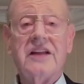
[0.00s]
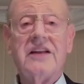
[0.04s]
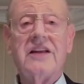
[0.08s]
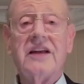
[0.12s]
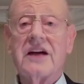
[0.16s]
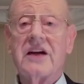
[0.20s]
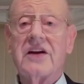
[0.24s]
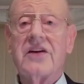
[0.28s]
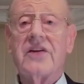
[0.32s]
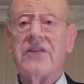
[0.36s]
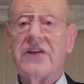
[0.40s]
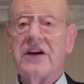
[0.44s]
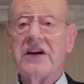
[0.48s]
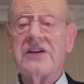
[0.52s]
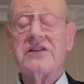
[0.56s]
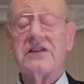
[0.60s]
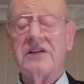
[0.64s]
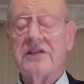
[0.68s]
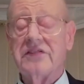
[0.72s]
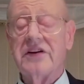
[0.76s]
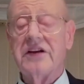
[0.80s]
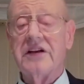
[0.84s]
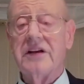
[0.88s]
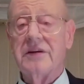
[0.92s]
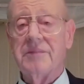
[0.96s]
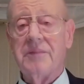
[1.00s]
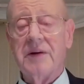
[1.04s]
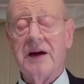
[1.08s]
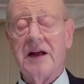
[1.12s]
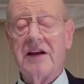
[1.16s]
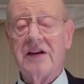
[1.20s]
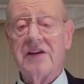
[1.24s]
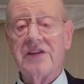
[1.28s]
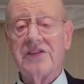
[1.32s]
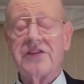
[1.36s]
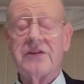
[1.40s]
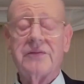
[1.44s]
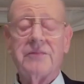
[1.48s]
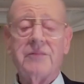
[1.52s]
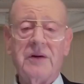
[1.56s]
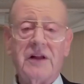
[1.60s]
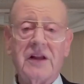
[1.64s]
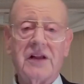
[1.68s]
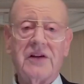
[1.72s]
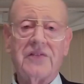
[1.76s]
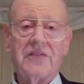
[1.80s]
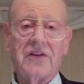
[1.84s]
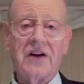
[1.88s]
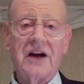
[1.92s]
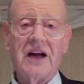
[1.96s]
Declaration of Independence, the
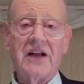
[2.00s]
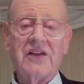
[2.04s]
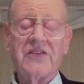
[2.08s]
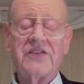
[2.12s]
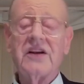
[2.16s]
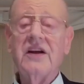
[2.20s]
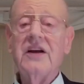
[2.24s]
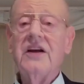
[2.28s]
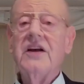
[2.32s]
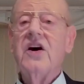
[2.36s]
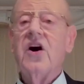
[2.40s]
Bill of Rights,